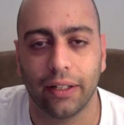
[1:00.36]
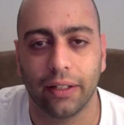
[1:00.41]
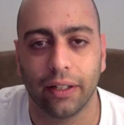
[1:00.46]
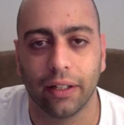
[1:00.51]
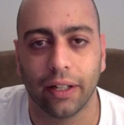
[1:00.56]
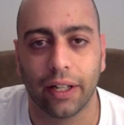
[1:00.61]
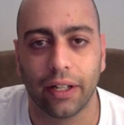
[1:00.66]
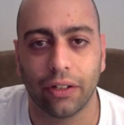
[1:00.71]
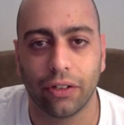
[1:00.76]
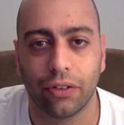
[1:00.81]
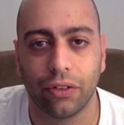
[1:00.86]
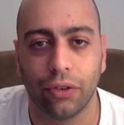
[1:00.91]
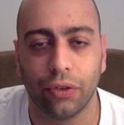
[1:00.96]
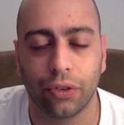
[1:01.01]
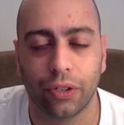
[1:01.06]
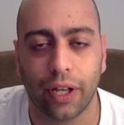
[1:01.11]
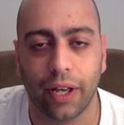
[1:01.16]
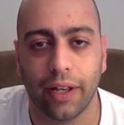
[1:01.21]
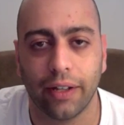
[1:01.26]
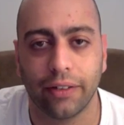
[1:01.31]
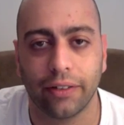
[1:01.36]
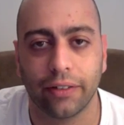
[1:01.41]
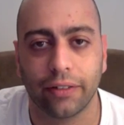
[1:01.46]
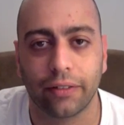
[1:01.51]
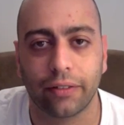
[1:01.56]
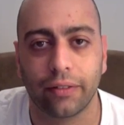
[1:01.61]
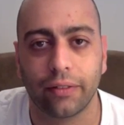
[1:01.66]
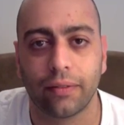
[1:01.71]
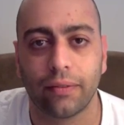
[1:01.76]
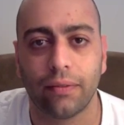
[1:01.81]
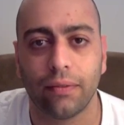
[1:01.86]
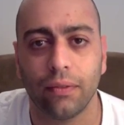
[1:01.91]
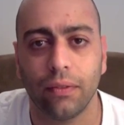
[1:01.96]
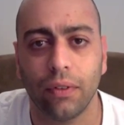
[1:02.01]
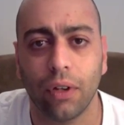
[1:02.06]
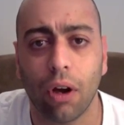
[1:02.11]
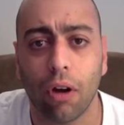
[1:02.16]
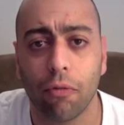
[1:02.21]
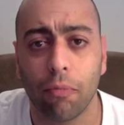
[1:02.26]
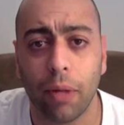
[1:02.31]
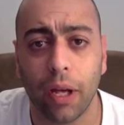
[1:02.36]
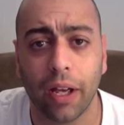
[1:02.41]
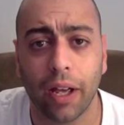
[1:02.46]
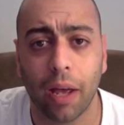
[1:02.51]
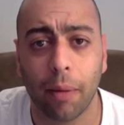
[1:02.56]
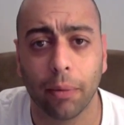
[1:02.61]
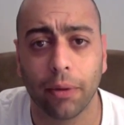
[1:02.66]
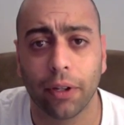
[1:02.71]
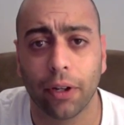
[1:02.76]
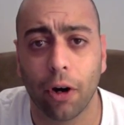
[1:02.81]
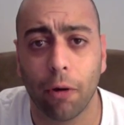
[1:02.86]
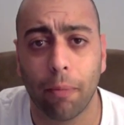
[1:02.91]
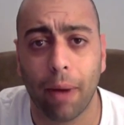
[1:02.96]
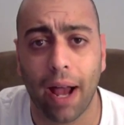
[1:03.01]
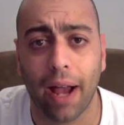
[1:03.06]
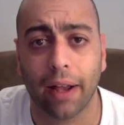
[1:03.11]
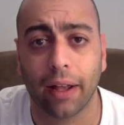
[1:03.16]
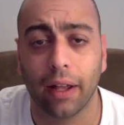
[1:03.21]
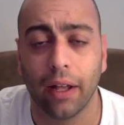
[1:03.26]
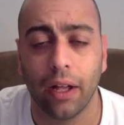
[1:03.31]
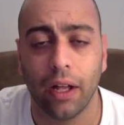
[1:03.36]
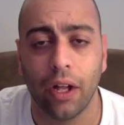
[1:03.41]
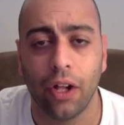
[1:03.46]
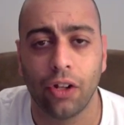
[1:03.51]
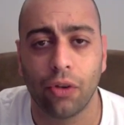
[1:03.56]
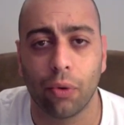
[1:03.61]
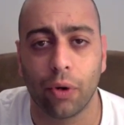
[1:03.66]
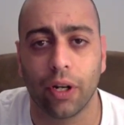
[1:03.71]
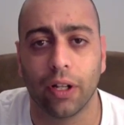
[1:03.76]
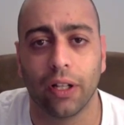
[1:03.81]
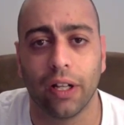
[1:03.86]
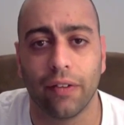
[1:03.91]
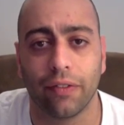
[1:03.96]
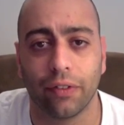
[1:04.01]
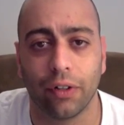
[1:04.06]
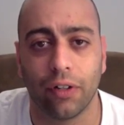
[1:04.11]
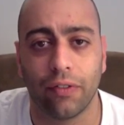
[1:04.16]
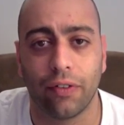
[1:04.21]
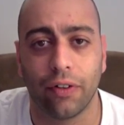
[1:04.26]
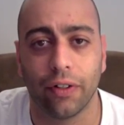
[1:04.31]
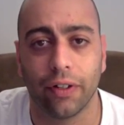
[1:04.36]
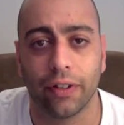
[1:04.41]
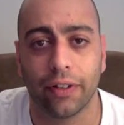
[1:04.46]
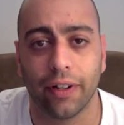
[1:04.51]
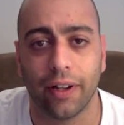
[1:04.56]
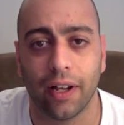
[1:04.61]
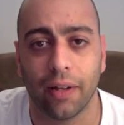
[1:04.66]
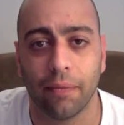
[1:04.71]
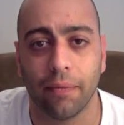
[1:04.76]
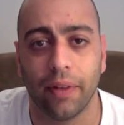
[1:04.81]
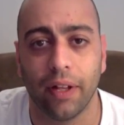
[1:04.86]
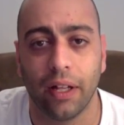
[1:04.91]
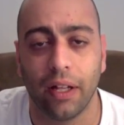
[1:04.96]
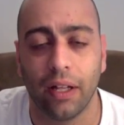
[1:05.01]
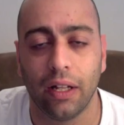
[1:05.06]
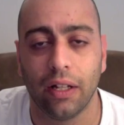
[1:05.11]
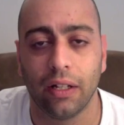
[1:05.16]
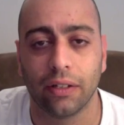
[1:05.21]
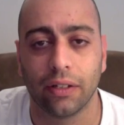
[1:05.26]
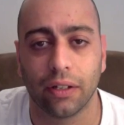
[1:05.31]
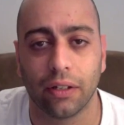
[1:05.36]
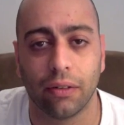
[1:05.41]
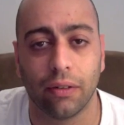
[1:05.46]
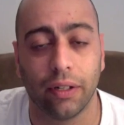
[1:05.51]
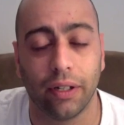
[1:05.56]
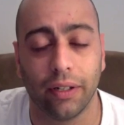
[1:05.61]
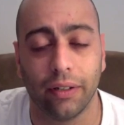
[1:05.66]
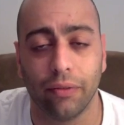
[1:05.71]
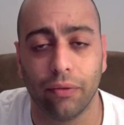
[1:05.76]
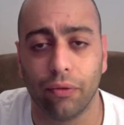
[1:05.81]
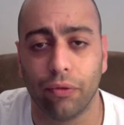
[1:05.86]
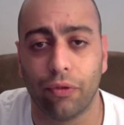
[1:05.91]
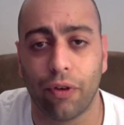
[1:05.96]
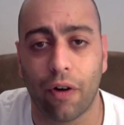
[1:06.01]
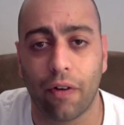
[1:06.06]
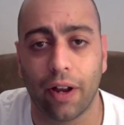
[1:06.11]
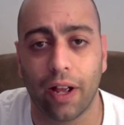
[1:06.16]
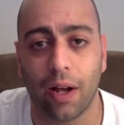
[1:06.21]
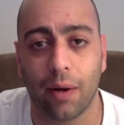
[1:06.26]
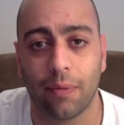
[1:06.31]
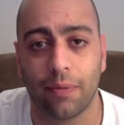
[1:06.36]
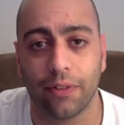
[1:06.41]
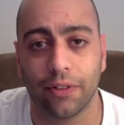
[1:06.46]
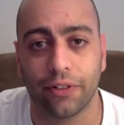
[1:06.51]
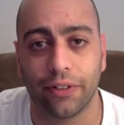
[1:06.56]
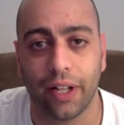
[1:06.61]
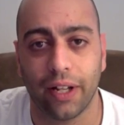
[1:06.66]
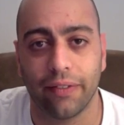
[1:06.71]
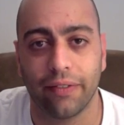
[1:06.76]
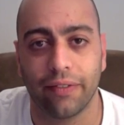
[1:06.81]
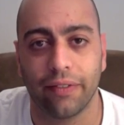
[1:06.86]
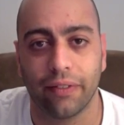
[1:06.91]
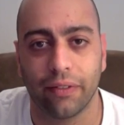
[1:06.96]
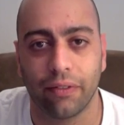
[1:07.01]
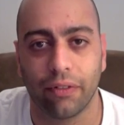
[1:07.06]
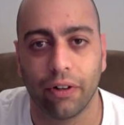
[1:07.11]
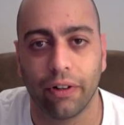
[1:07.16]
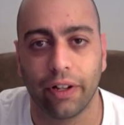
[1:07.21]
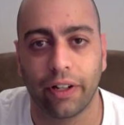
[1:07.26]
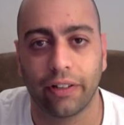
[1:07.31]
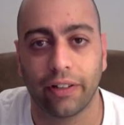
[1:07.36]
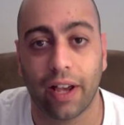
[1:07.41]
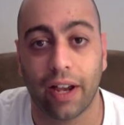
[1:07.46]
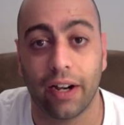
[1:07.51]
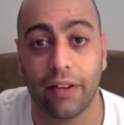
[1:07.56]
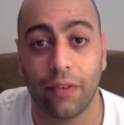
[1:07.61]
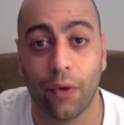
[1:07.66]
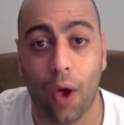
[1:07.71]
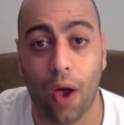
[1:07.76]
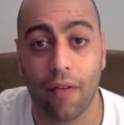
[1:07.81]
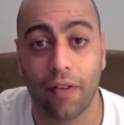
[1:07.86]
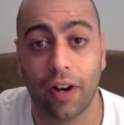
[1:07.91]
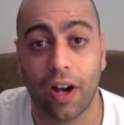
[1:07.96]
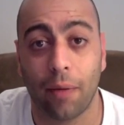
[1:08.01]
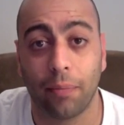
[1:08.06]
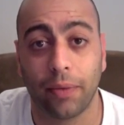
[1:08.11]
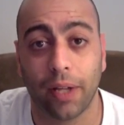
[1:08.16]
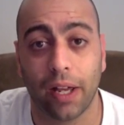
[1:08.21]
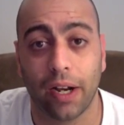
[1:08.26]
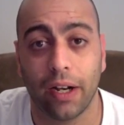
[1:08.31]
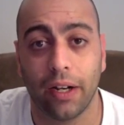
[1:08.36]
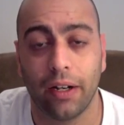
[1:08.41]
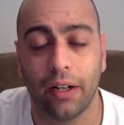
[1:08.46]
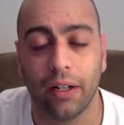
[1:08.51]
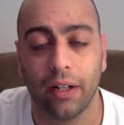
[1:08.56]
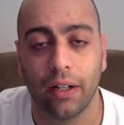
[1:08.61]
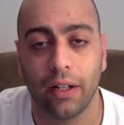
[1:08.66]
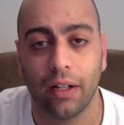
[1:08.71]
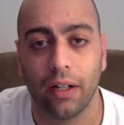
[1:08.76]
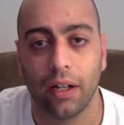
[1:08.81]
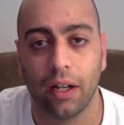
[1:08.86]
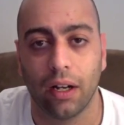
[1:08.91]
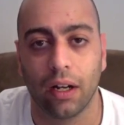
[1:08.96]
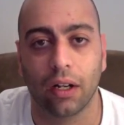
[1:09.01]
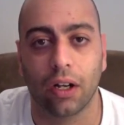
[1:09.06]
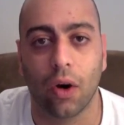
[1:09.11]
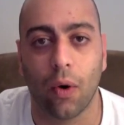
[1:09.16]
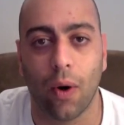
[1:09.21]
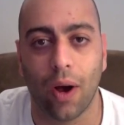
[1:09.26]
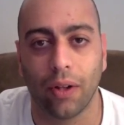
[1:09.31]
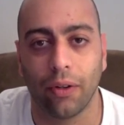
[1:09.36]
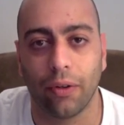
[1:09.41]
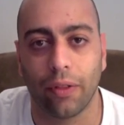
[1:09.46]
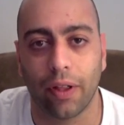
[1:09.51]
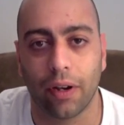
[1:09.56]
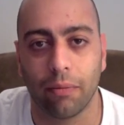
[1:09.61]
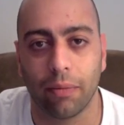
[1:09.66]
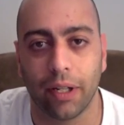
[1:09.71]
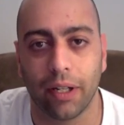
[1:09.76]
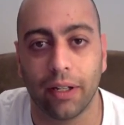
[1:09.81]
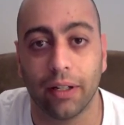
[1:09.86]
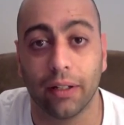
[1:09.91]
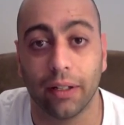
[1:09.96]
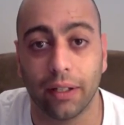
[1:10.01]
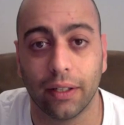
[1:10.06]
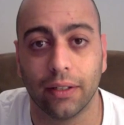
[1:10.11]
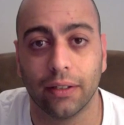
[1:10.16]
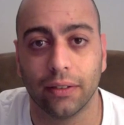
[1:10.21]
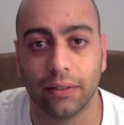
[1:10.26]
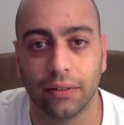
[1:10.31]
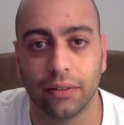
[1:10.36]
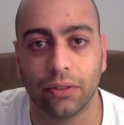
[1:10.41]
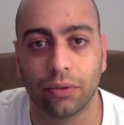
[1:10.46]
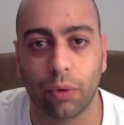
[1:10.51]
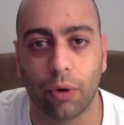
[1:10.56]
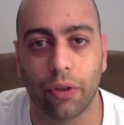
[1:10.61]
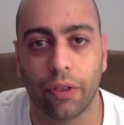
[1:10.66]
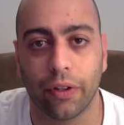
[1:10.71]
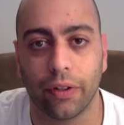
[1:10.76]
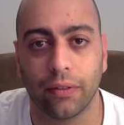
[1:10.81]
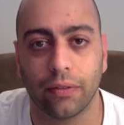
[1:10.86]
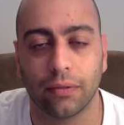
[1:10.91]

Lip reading: the latest use case of being able to go back to where you left off all the time. So, very helpful stuff. Really excited. If you haven't updated, go out and do that immediately. It's worth it.